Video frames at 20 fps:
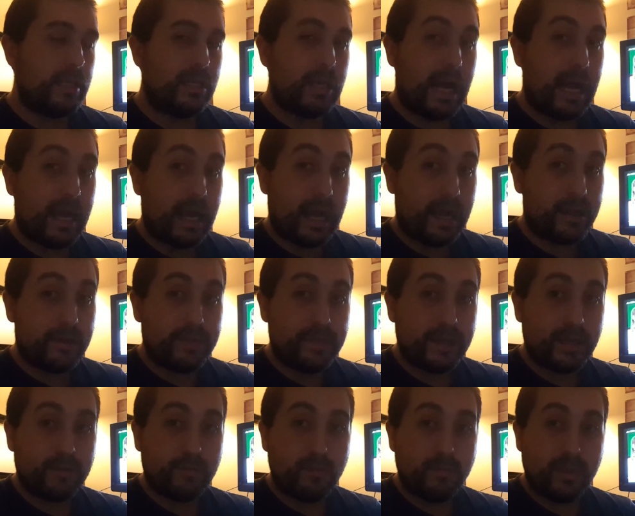I could
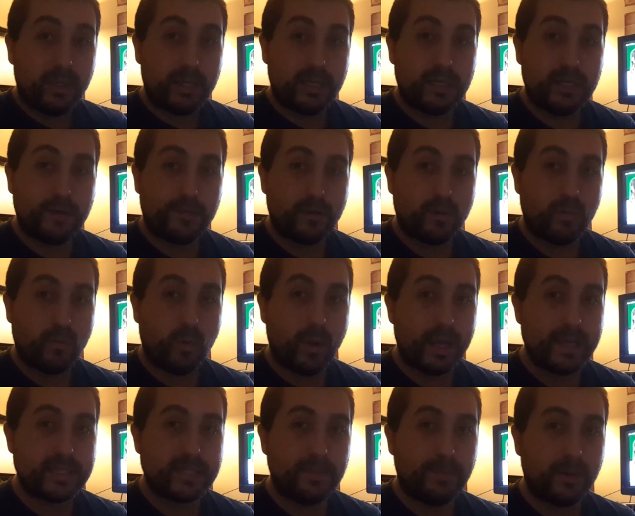think of a million different
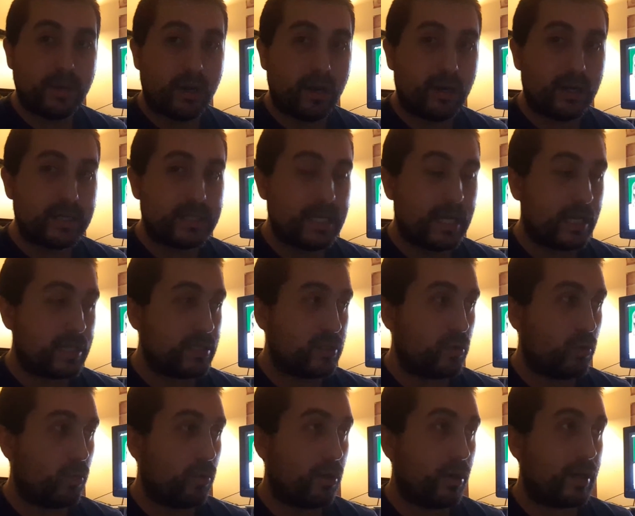ways to put architects
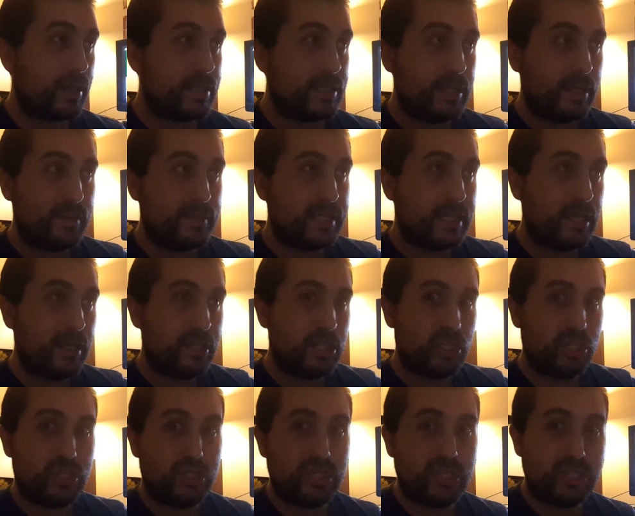to work instead of seeing
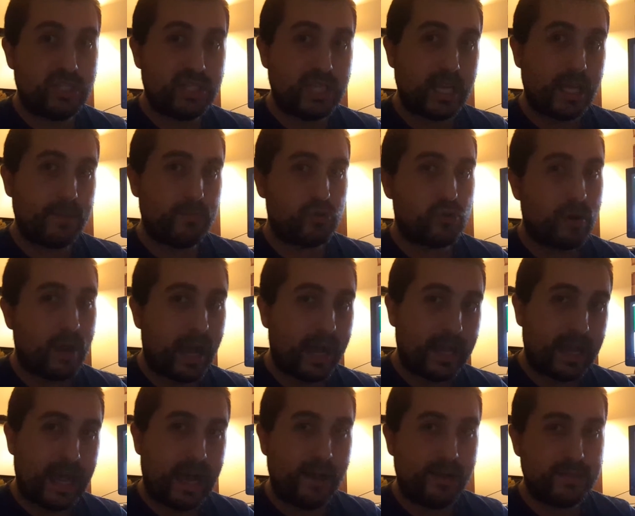just the same
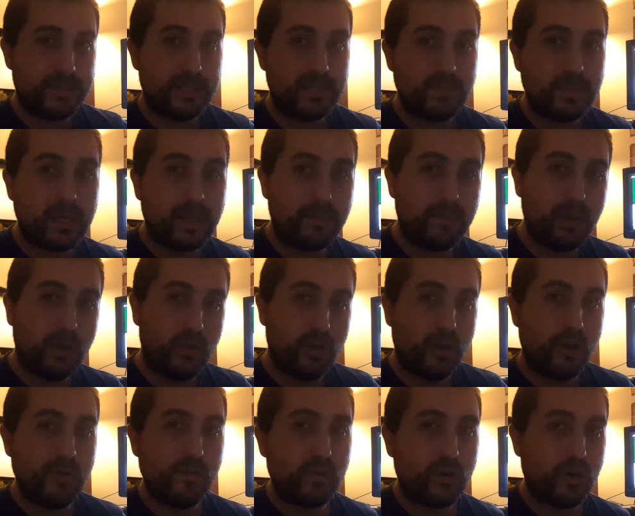tract houses being built
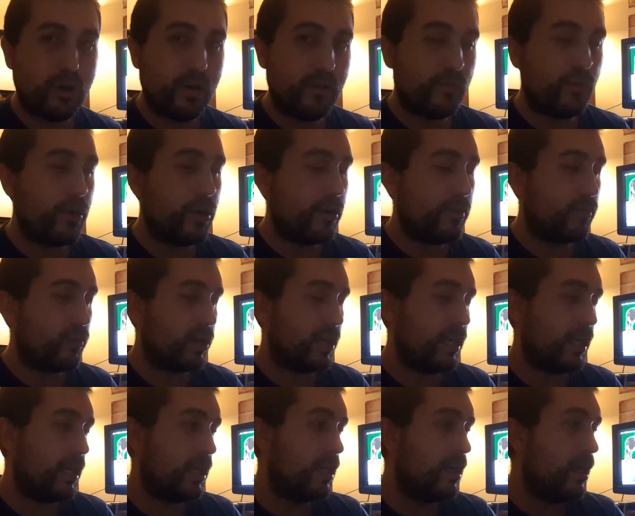over and over and over
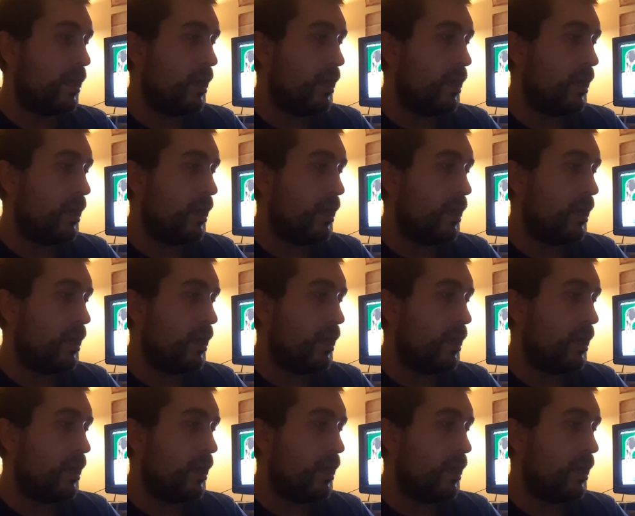again.